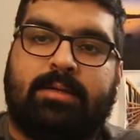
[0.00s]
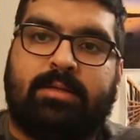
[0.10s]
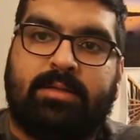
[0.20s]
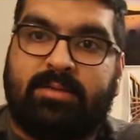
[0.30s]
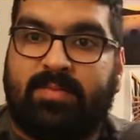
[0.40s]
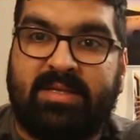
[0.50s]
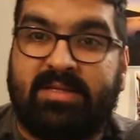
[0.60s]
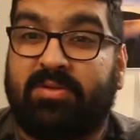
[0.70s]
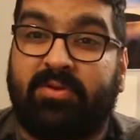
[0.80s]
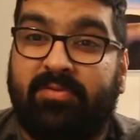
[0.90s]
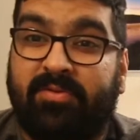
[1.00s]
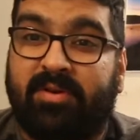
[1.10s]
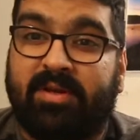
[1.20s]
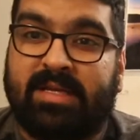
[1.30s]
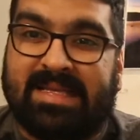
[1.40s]
This place is known
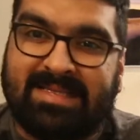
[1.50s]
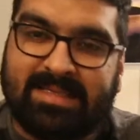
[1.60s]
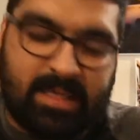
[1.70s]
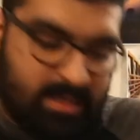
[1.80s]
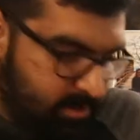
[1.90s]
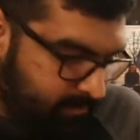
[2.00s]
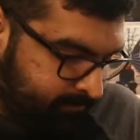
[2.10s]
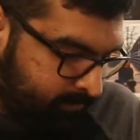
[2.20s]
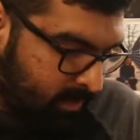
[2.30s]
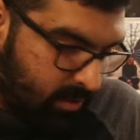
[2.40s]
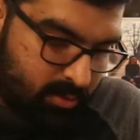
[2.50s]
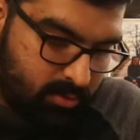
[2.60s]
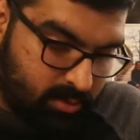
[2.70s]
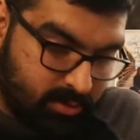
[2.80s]
for its, the